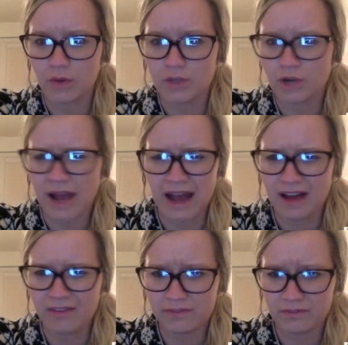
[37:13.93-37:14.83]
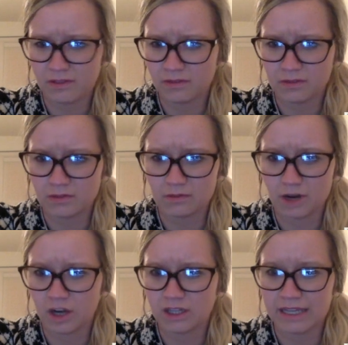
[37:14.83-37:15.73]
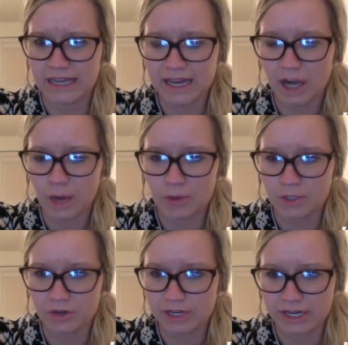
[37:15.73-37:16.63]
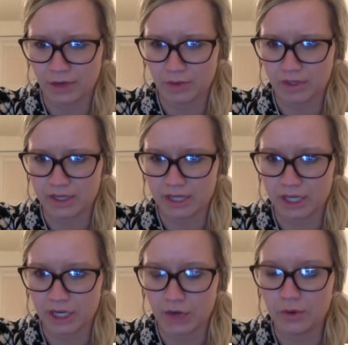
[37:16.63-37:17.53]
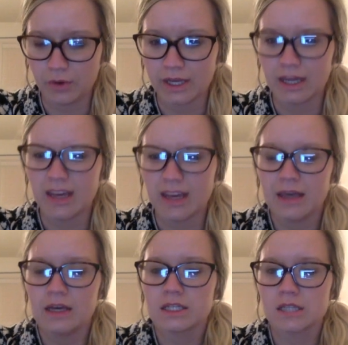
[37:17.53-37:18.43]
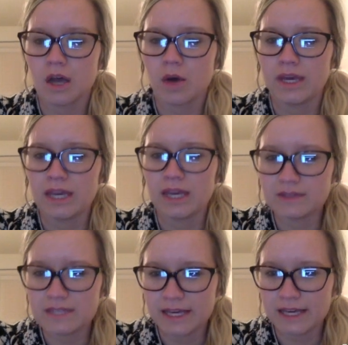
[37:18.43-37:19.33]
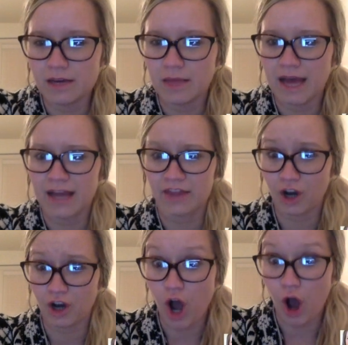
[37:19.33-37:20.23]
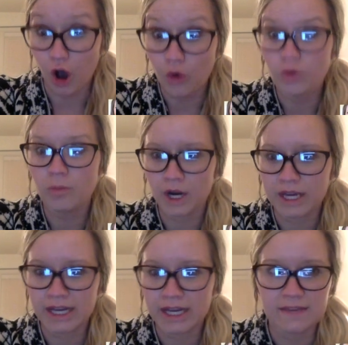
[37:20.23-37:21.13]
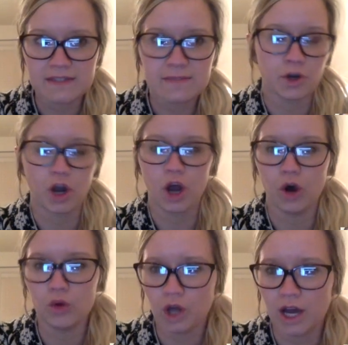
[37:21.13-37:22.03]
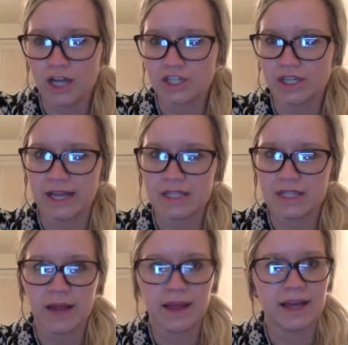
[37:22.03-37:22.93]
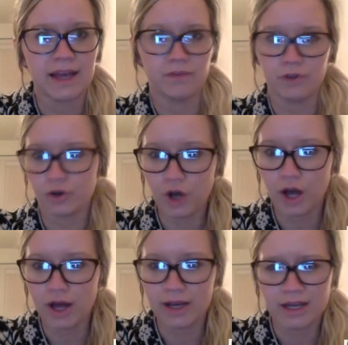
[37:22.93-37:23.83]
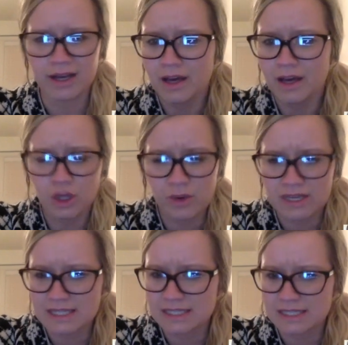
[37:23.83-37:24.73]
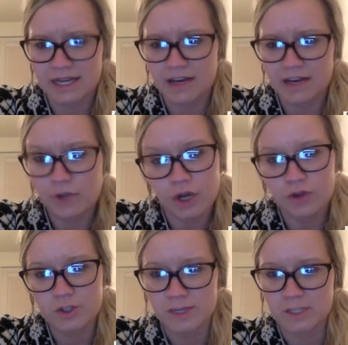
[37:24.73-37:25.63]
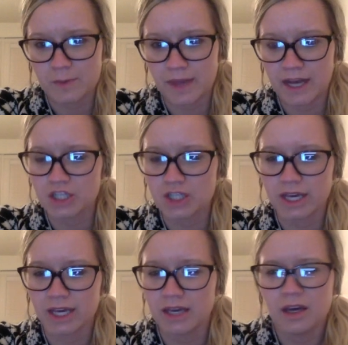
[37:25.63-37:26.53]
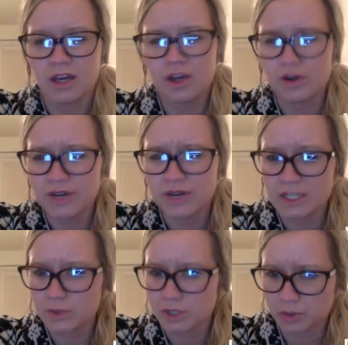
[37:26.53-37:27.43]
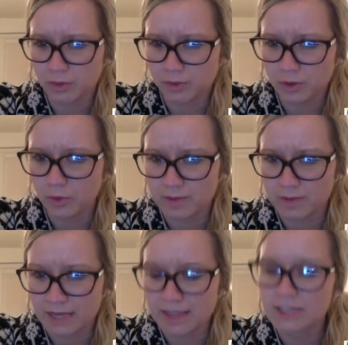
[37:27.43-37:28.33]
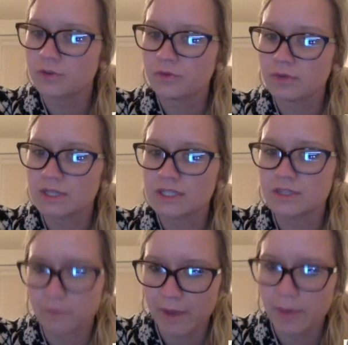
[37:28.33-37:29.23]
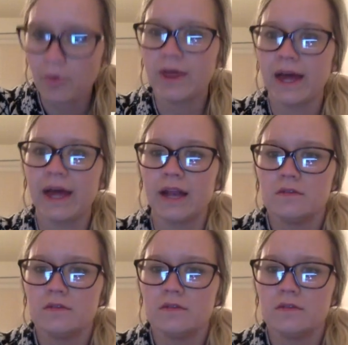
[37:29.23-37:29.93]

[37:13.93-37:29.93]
don't have hardly any opportunity here, really, and so it gives them like their own market. It gives them their own launch, and that's why, like, if you're not a U.S. Latina, if you don't speak Spanish, like, you don't need to switch your website. This is for people that